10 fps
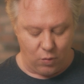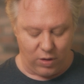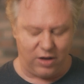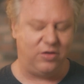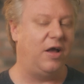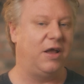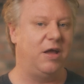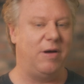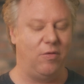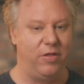We're not
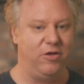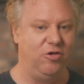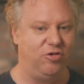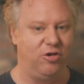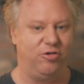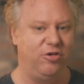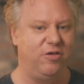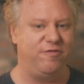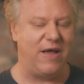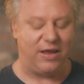talking about whether you should or
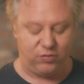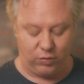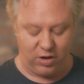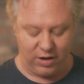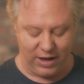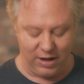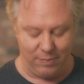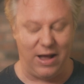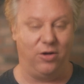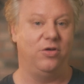shouldn't fast. We're talking
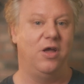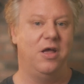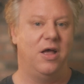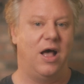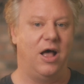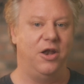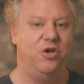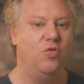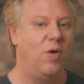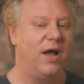about
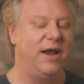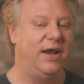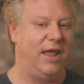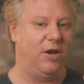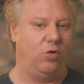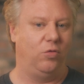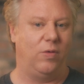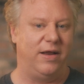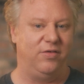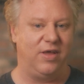new wine and old
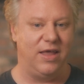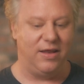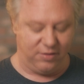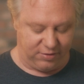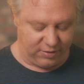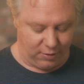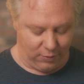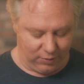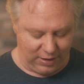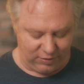wineskins.
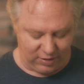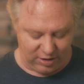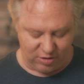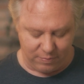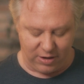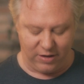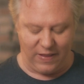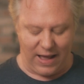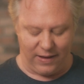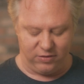So let's jump onto that.